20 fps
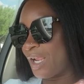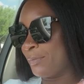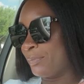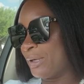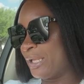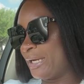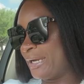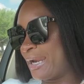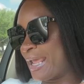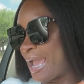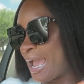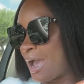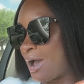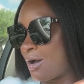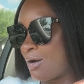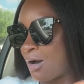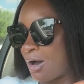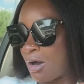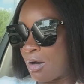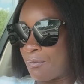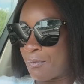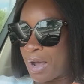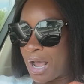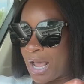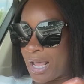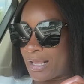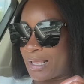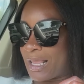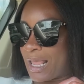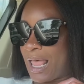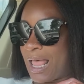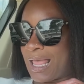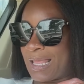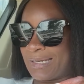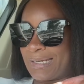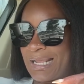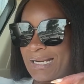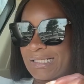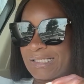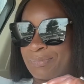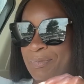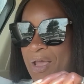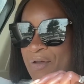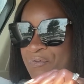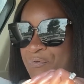But now, oh my God, that's my